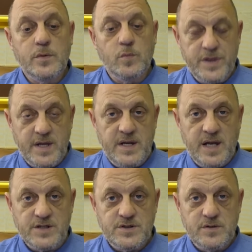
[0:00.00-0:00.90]
within the
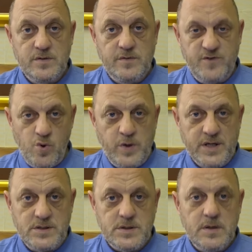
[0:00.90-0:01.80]
next few
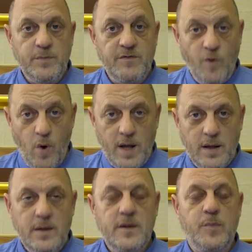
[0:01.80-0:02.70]
weeks, before
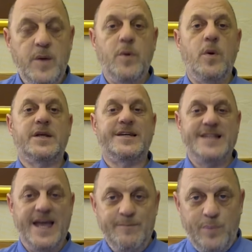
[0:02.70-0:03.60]
the paperwork is
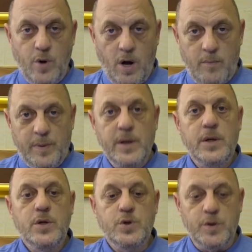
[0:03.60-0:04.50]
then put up
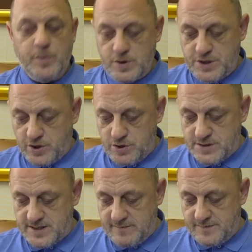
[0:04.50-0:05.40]
to the prosecuting
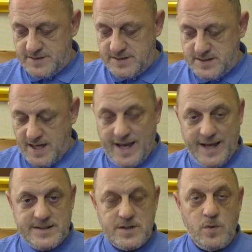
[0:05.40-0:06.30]
services,
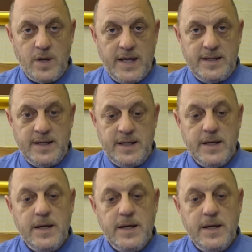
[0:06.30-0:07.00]
as already